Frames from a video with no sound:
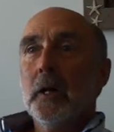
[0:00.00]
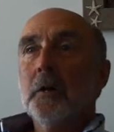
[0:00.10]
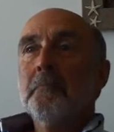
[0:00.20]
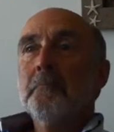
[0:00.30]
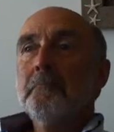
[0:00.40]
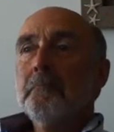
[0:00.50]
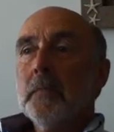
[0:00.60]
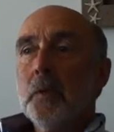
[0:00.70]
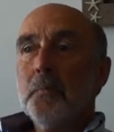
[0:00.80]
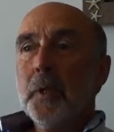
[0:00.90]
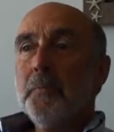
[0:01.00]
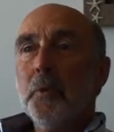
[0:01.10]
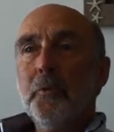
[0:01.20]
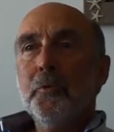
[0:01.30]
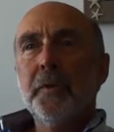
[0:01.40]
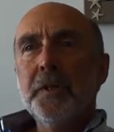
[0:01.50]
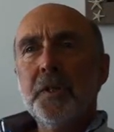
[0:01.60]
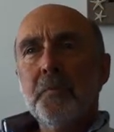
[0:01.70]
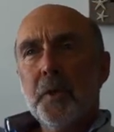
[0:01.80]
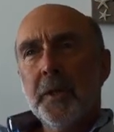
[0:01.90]
um, people who were
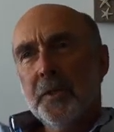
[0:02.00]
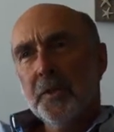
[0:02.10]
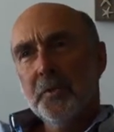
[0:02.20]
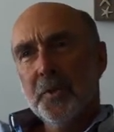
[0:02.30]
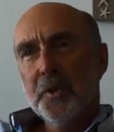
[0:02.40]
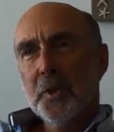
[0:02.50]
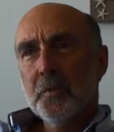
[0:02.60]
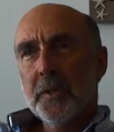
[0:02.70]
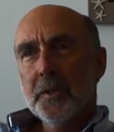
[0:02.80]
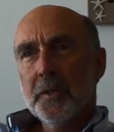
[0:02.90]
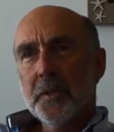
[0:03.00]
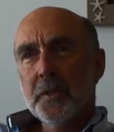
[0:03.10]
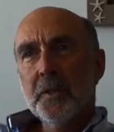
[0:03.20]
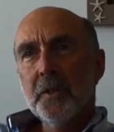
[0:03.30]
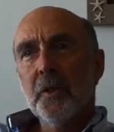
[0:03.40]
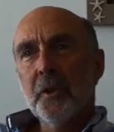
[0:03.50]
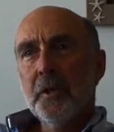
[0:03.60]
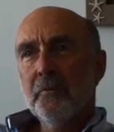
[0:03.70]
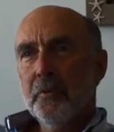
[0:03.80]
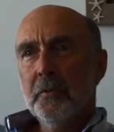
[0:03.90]
facing practical situations in
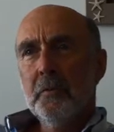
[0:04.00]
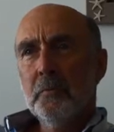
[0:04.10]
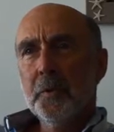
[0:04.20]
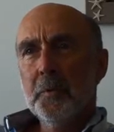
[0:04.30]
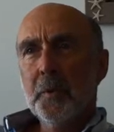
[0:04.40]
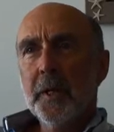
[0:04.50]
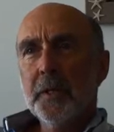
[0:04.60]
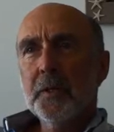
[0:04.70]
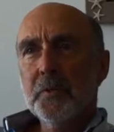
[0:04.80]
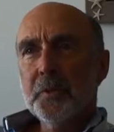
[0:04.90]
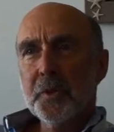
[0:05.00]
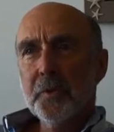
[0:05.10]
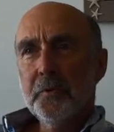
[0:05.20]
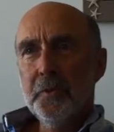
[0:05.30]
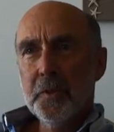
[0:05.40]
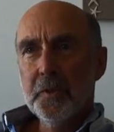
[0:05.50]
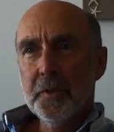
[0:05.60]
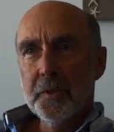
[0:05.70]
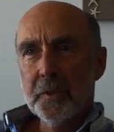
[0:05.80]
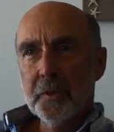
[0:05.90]
life and wanted practical solutions.